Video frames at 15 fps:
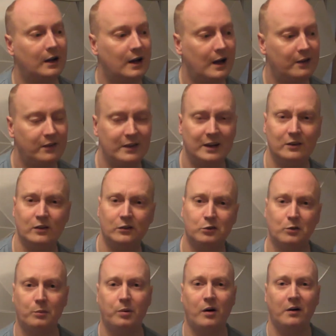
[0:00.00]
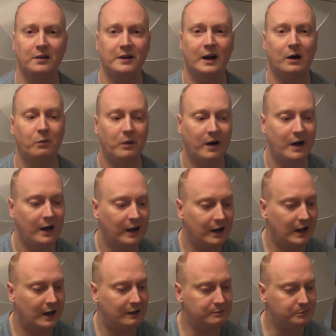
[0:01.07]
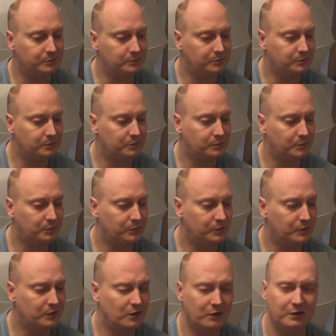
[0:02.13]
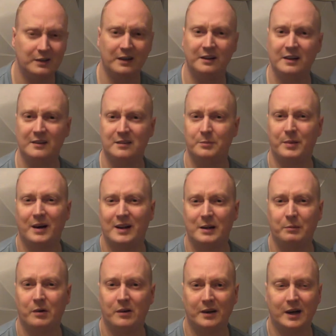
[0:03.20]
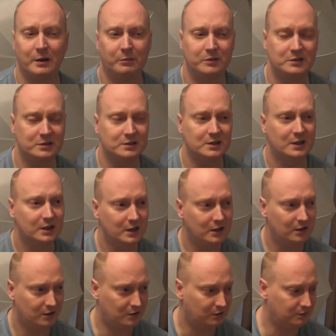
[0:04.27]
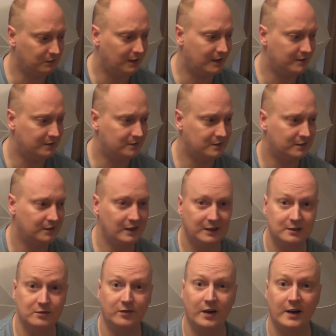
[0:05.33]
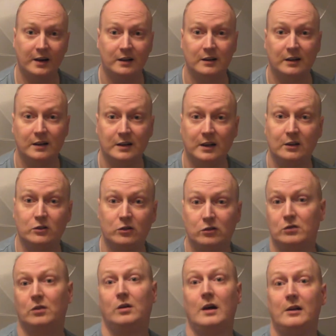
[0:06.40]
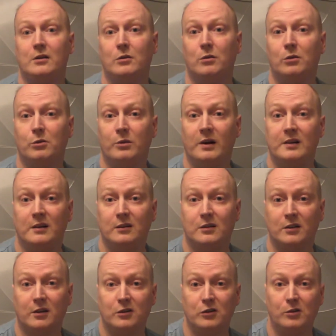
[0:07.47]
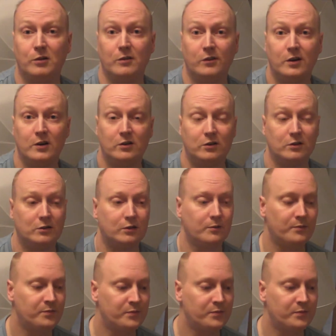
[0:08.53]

I think I got to a point now where I don't really need to buy any more cameras unless these fail, and I'll just end up upgrading to the newer versions.